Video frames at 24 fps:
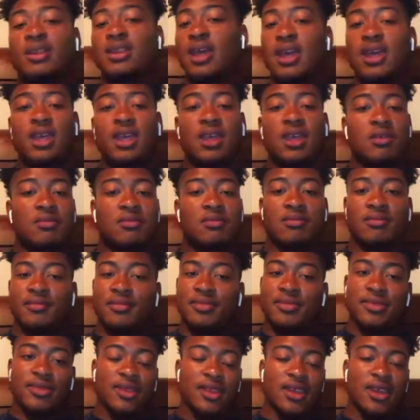wasn't thinking.
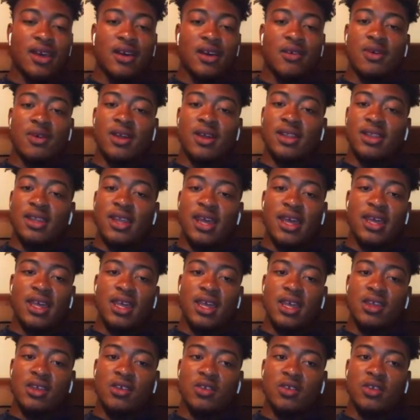I wasn't
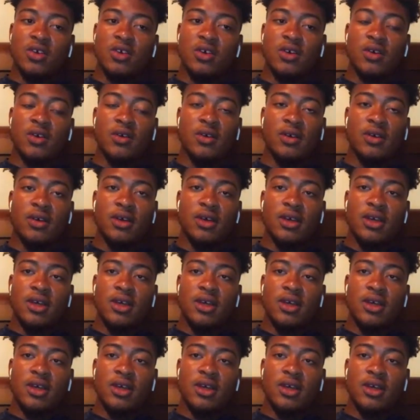thinking.